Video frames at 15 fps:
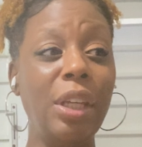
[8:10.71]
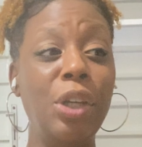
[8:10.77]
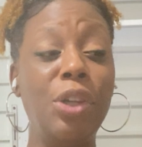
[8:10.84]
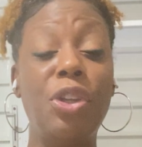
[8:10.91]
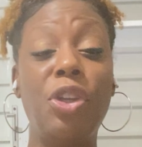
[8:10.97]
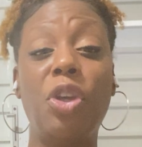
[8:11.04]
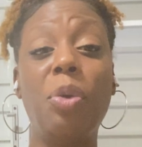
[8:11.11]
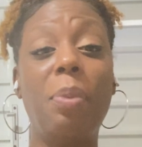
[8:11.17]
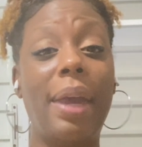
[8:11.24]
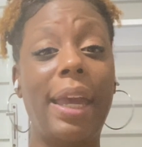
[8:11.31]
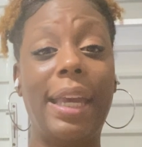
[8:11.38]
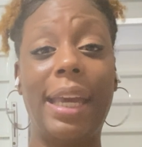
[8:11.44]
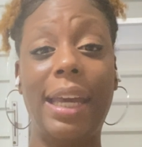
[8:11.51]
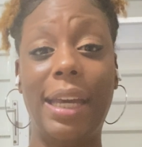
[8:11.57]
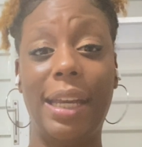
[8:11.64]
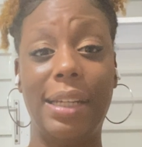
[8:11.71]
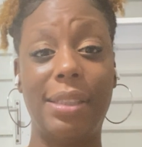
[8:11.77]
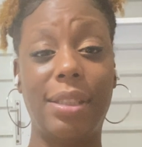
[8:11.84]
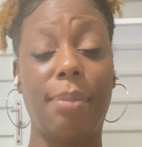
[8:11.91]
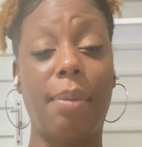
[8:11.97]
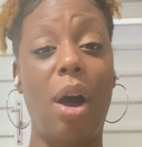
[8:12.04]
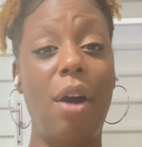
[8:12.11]
You may get
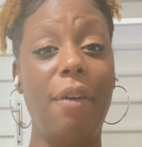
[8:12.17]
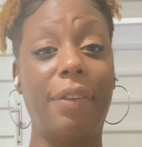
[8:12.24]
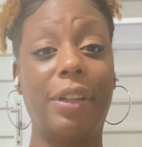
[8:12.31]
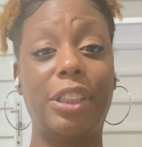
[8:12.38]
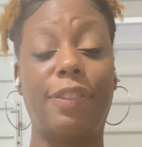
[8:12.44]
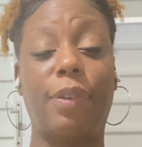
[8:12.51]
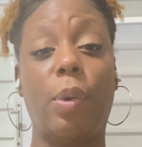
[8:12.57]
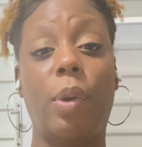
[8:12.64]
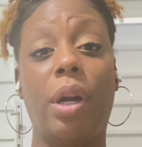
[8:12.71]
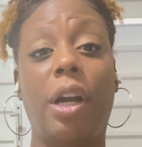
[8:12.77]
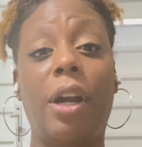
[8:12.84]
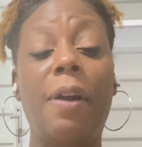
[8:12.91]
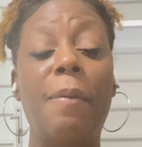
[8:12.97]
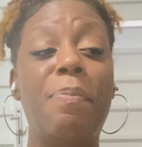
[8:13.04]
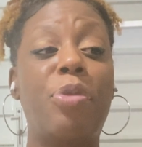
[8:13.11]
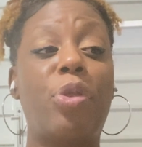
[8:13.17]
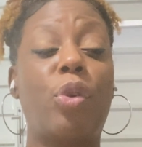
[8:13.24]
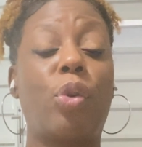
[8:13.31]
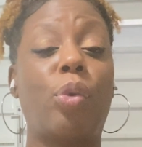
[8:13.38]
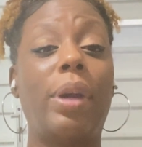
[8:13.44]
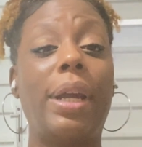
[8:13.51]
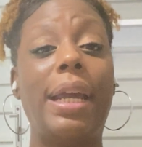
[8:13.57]
some offers for
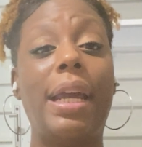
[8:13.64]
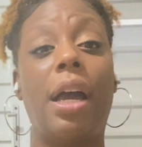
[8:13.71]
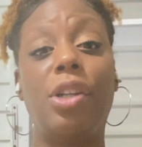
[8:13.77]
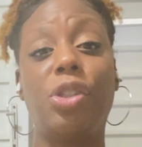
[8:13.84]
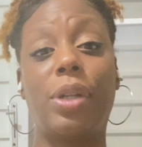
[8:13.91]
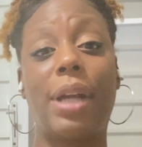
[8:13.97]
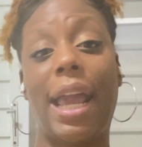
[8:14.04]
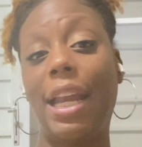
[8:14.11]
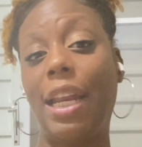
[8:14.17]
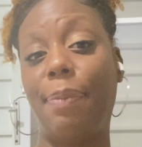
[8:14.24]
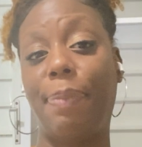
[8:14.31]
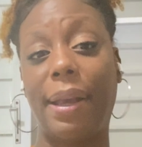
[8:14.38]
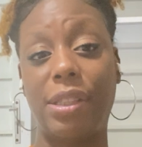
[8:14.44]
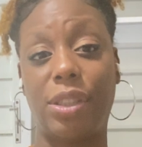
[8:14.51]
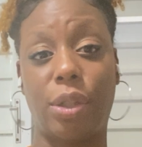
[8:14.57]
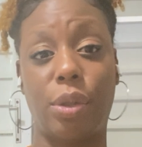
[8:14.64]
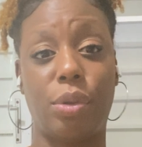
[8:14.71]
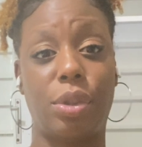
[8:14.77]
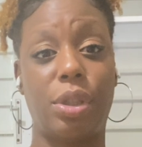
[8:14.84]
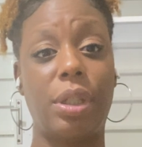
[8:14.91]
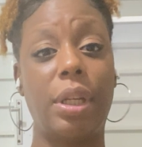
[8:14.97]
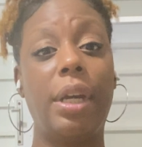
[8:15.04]
380
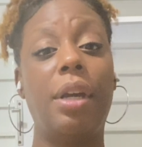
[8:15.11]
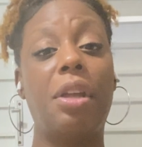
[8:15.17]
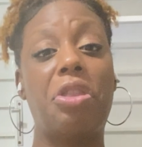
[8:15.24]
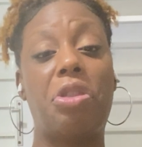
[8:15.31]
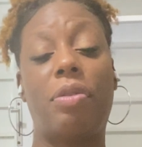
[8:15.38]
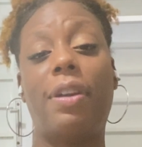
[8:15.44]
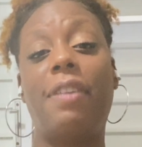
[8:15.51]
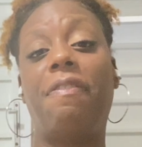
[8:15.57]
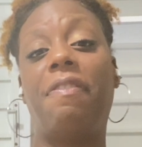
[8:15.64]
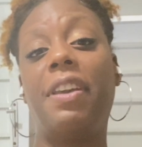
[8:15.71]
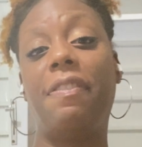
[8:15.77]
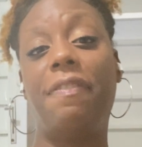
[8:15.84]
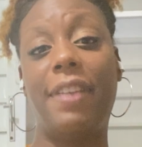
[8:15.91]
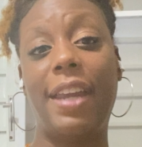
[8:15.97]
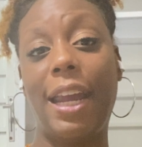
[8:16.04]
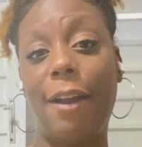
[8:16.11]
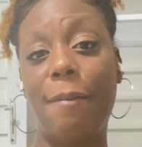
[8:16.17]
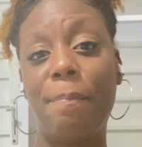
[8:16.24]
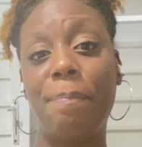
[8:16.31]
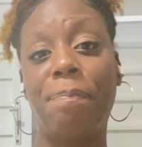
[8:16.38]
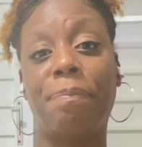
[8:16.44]
pesos, 350.